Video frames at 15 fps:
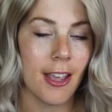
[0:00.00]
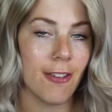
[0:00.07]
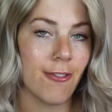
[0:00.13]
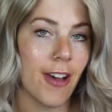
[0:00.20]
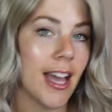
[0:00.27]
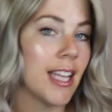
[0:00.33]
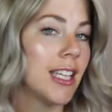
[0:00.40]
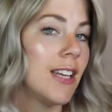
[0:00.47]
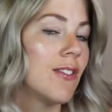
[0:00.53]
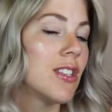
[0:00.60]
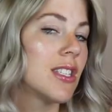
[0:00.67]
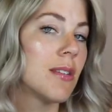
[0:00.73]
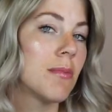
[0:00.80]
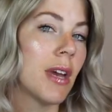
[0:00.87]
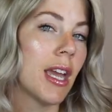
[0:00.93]
If I leave
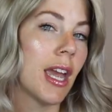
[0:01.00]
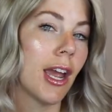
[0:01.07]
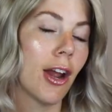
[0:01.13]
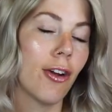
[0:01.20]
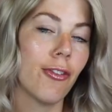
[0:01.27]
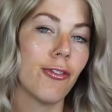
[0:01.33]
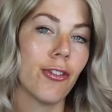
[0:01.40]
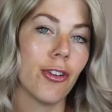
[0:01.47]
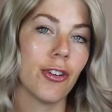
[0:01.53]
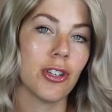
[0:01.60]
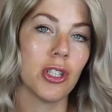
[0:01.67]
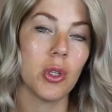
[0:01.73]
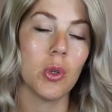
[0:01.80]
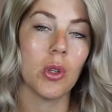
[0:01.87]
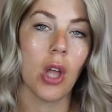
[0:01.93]
this in my hair for
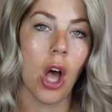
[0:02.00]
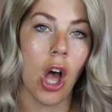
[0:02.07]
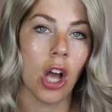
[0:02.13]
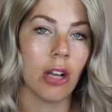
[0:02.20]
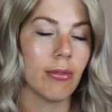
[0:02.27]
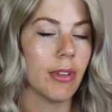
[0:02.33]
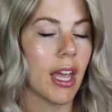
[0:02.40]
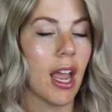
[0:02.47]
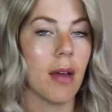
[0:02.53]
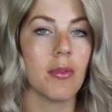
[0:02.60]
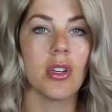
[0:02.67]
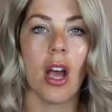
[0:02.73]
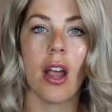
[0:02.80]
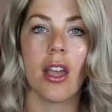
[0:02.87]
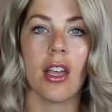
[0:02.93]
too long, like
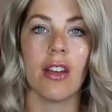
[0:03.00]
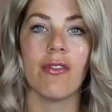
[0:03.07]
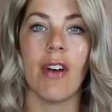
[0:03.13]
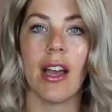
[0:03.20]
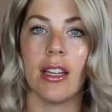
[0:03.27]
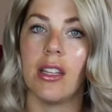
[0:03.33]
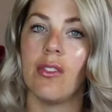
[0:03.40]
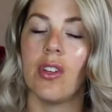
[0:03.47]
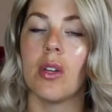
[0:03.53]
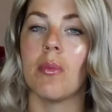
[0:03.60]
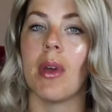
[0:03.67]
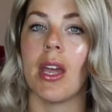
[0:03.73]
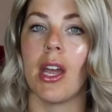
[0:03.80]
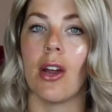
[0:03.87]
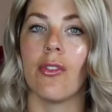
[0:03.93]
I'm talking, if I leave it in
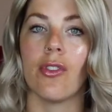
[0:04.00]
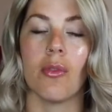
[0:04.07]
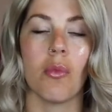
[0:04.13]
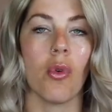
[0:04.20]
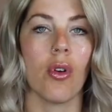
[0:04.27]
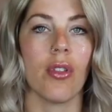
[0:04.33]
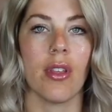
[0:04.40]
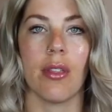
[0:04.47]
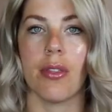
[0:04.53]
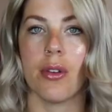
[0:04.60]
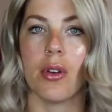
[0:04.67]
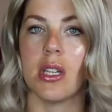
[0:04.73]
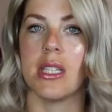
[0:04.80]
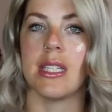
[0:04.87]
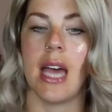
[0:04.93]
my hair for more than
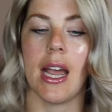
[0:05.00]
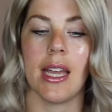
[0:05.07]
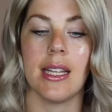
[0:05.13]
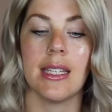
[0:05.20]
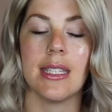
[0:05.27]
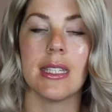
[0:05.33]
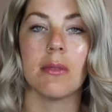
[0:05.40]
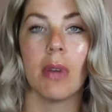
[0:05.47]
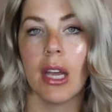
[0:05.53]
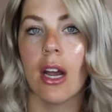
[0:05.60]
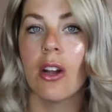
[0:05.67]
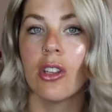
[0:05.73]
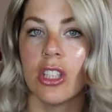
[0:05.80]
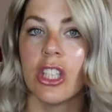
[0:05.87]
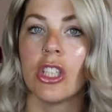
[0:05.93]
30 seconds, my
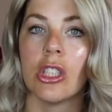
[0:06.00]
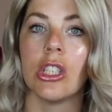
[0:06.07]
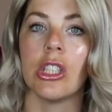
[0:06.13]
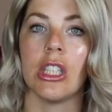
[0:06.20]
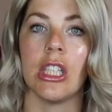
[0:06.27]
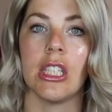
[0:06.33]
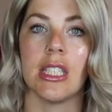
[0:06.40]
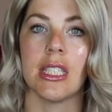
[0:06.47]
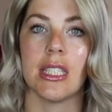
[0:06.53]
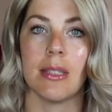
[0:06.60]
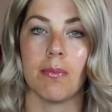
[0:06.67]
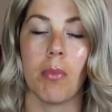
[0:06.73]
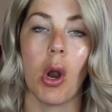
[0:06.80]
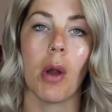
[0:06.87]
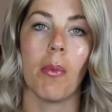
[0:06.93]
hair literally
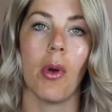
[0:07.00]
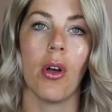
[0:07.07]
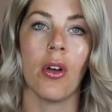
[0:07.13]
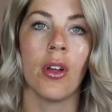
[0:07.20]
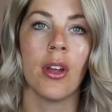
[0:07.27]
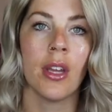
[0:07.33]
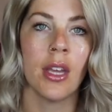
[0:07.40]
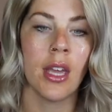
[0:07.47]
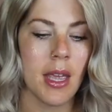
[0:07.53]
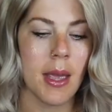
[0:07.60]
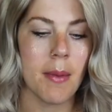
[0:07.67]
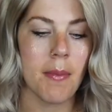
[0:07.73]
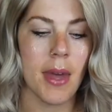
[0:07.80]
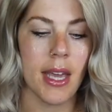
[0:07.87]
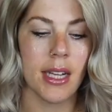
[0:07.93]
is purple.
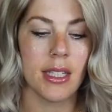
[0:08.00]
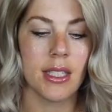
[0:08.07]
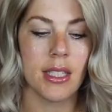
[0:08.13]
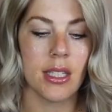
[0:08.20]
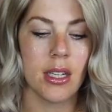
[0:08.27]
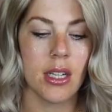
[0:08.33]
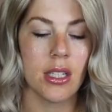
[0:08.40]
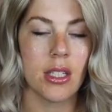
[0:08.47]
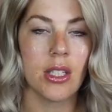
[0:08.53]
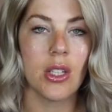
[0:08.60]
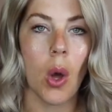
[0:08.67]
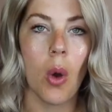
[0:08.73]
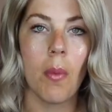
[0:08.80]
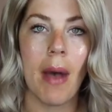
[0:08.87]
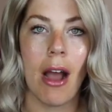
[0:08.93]
But it's
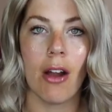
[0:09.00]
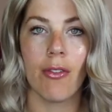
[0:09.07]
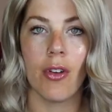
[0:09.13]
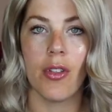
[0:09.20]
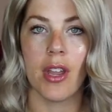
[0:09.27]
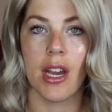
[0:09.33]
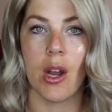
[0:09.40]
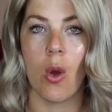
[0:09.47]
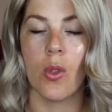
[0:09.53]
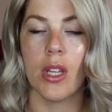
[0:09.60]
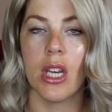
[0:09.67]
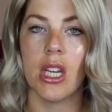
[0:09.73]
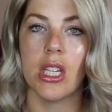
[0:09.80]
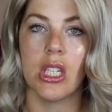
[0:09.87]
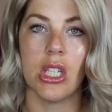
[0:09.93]
so powerful that I only
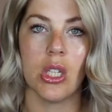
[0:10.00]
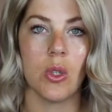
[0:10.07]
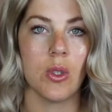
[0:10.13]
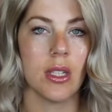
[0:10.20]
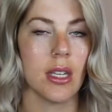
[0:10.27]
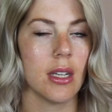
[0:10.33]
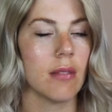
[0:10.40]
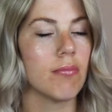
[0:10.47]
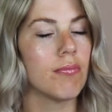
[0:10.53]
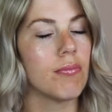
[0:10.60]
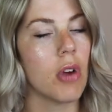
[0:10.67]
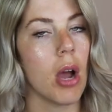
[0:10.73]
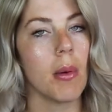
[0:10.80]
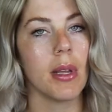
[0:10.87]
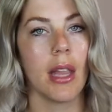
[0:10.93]
need to use it
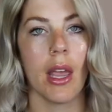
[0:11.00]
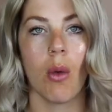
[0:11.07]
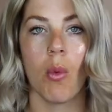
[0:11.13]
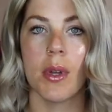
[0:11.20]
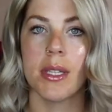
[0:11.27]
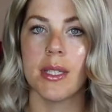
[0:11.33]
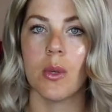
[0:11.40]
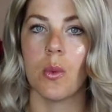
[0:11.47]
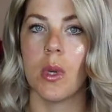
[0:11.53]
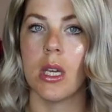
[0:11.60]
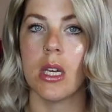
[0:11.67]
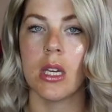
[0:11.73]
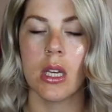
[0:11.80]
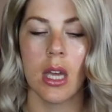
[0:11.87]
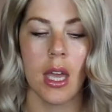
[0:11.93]
probably like once a
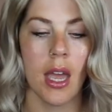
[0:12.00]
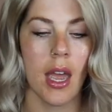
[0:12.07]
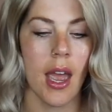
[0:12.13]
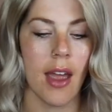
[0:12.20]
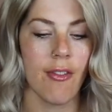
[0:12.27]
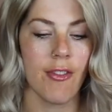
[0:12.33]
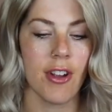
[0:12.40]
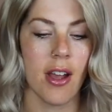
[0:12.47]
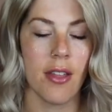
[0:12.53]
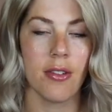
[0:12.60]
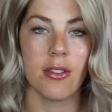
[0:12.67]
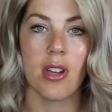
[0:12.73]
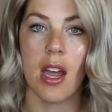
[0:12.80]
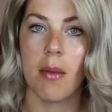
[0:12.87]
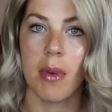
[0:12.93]
week every
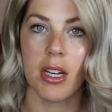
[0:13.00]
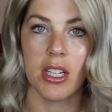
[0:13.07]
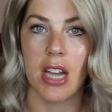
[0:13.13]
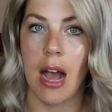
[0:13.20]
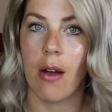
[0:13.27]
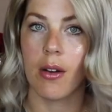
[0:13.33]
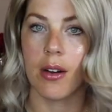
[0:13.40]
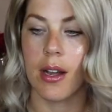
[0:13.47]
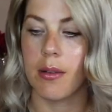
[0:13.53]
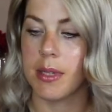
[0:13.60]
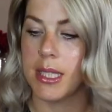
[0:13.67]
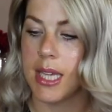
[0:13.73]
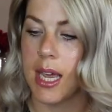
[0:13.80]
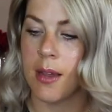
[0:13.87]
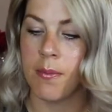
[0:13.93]
other time I shower, I
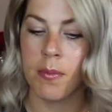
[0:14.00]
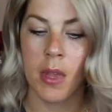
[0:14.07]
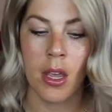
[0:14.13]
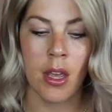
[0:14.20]
would say